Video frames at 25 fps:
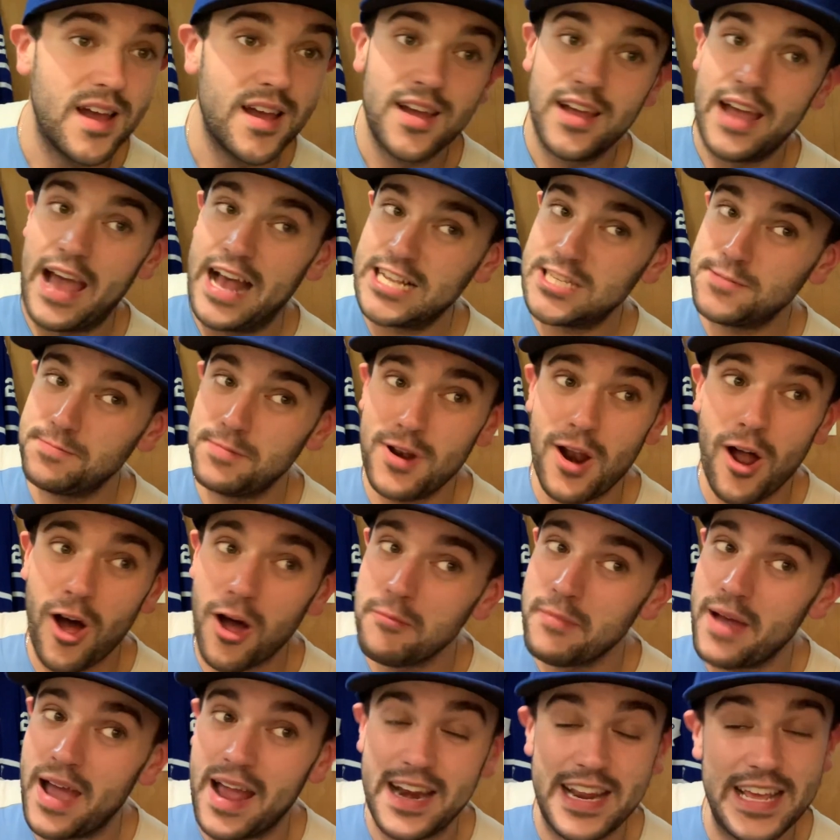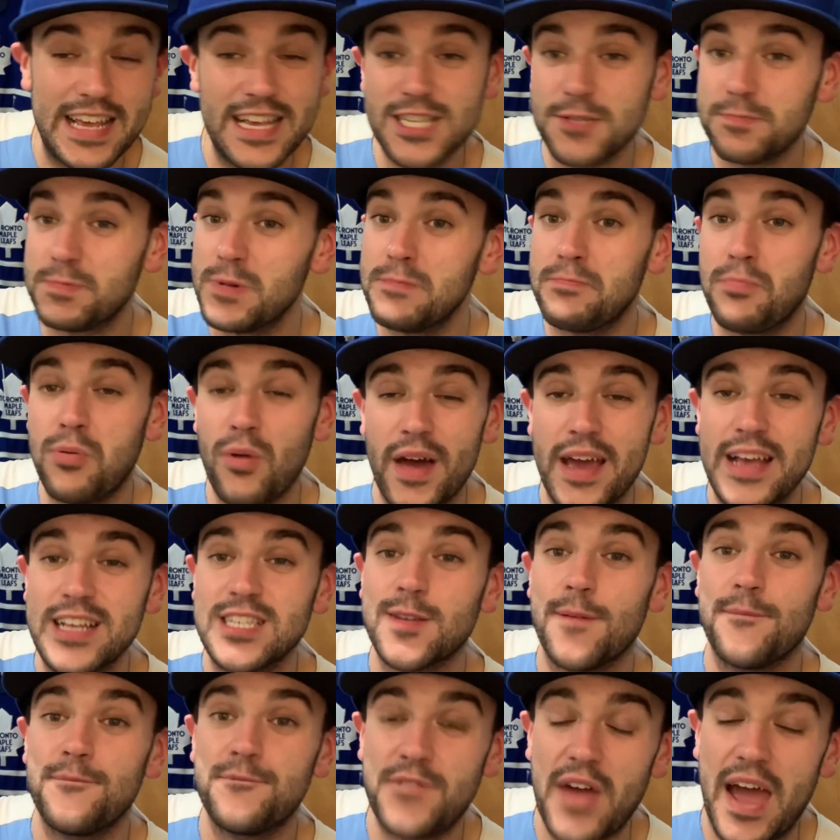Espinal, man, he has been playing
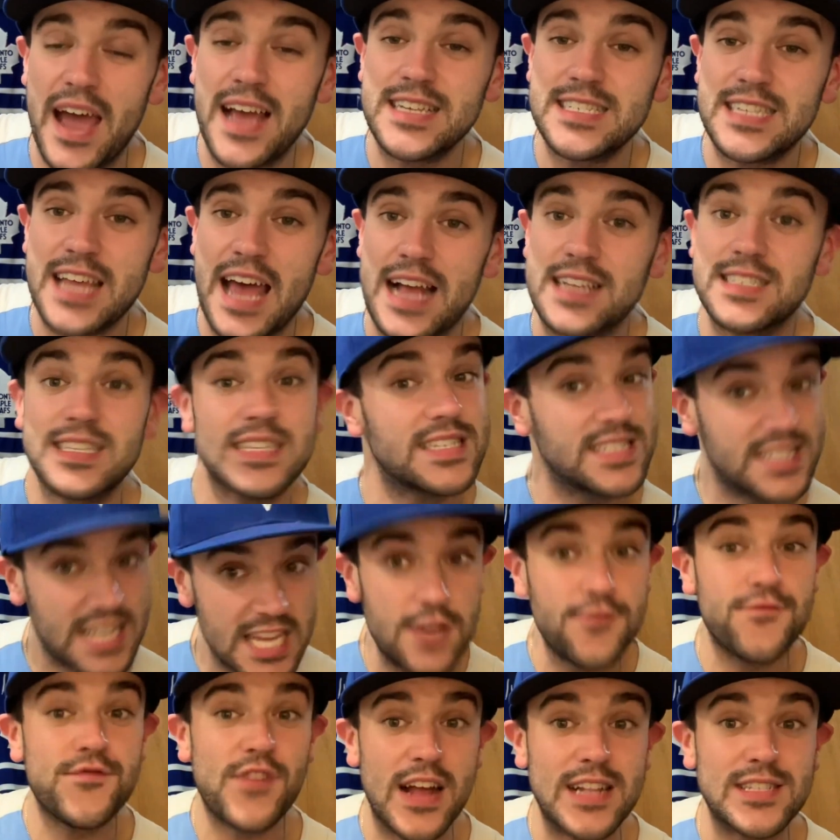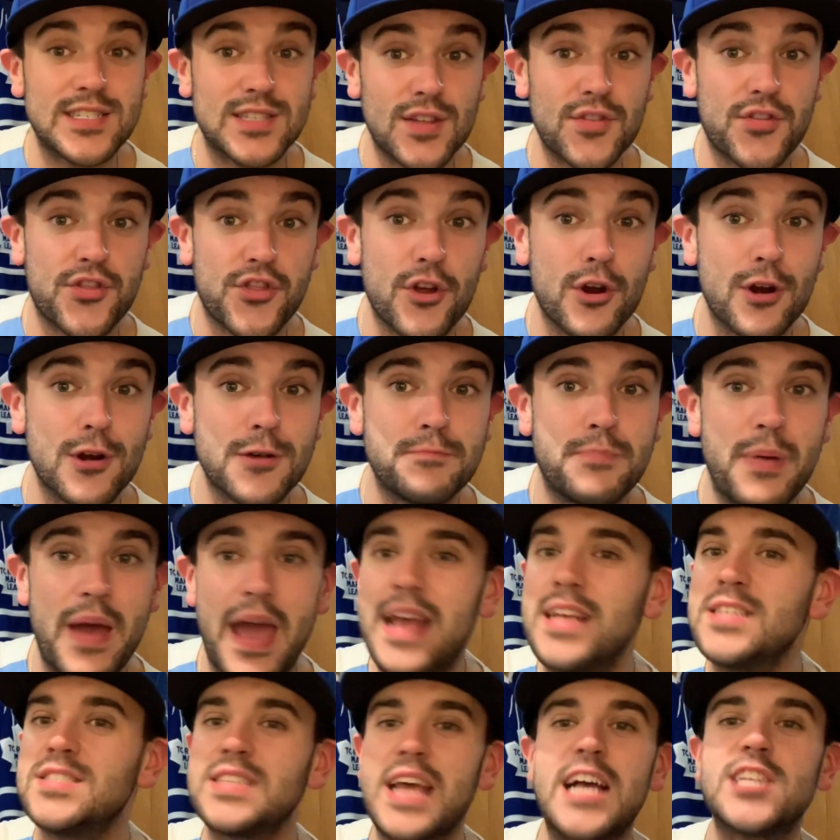some fantastic defense at third
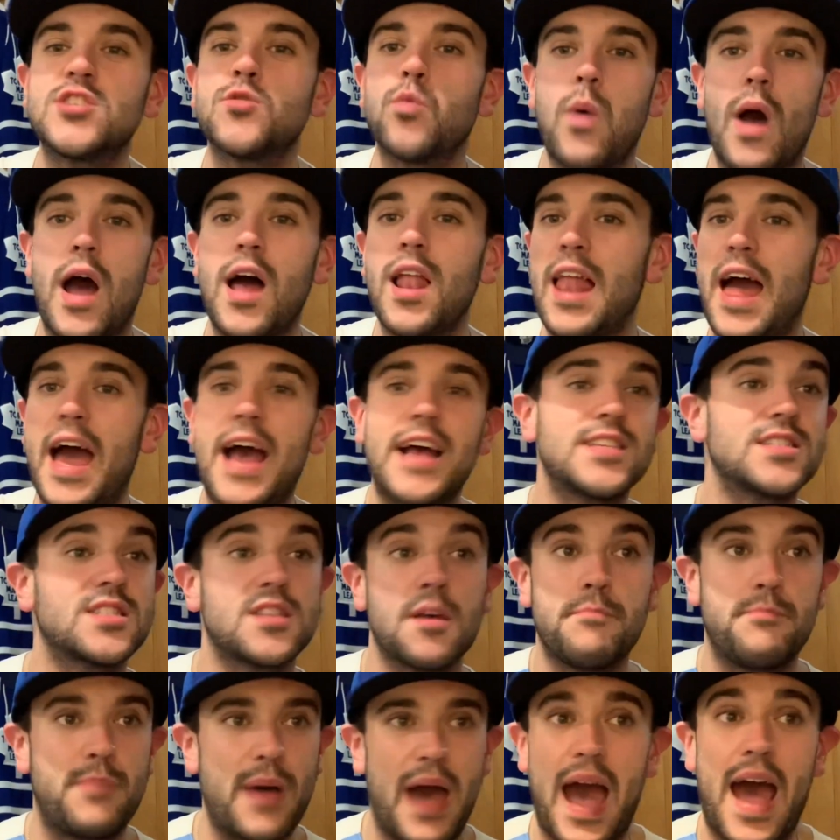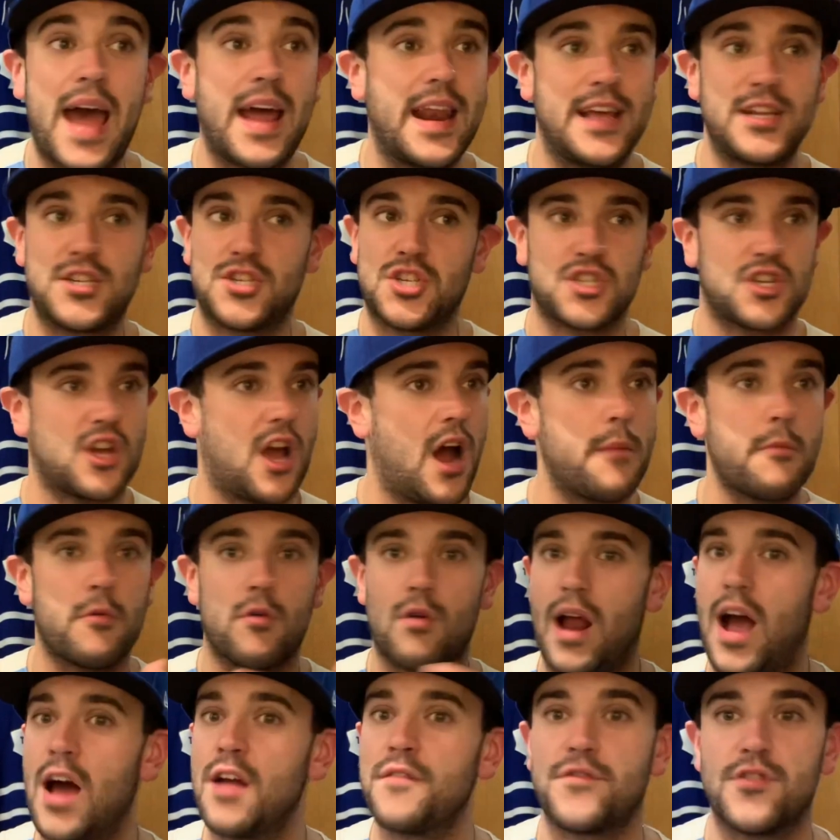base, as well as the bat has just come
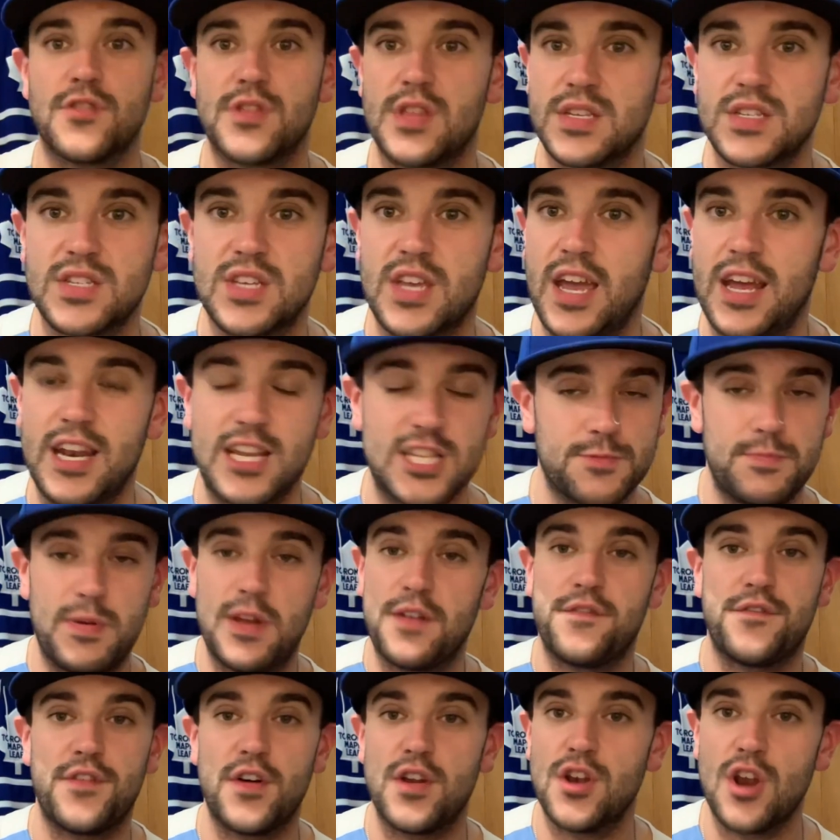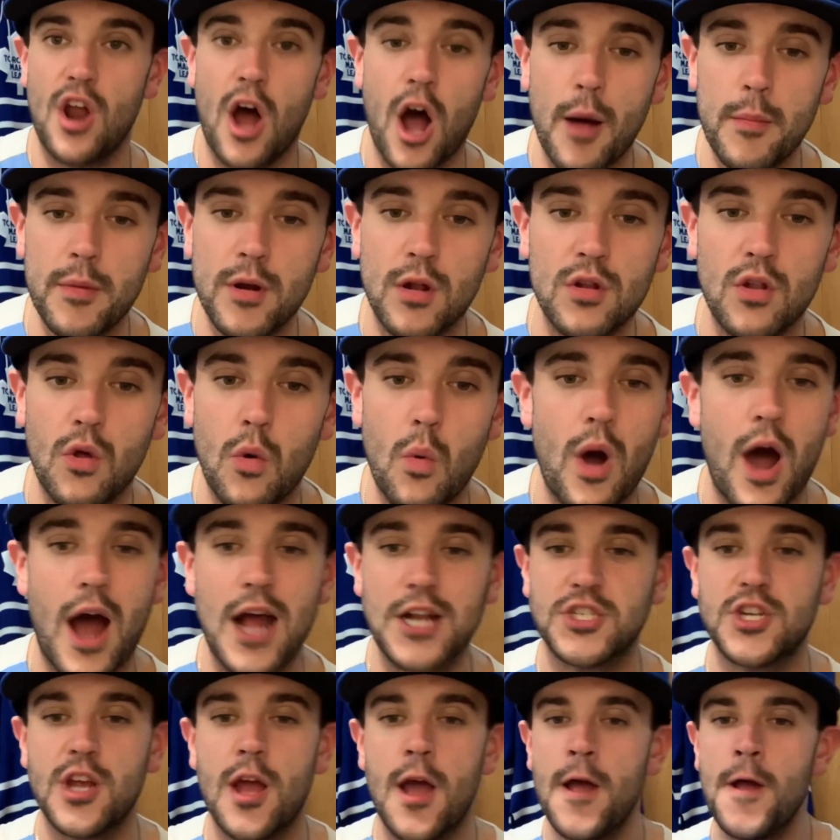around for this kid. It's been phenomenal to
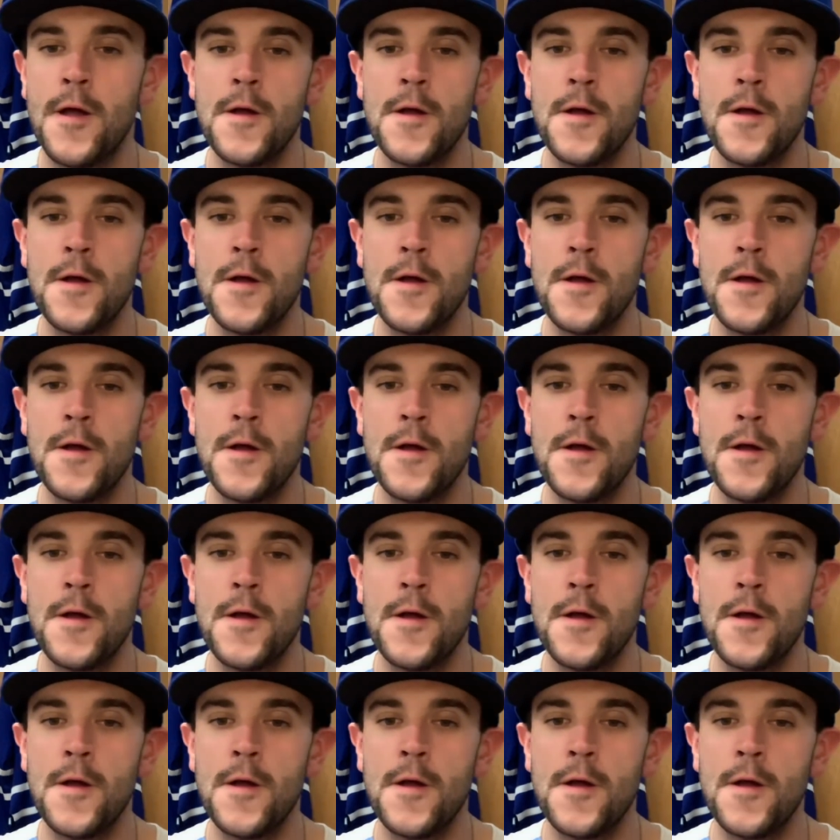watch.